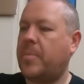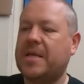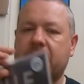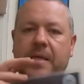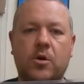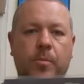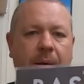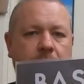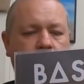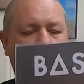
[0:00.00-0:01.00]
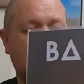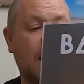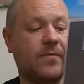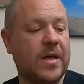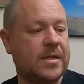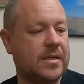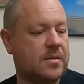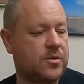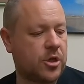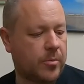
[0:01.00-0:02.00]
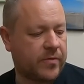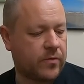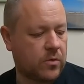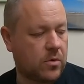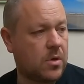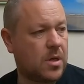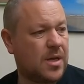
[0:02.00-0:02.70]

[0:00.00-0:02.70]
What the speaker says: Bastille, Bad Blood. I have had this in the shop before.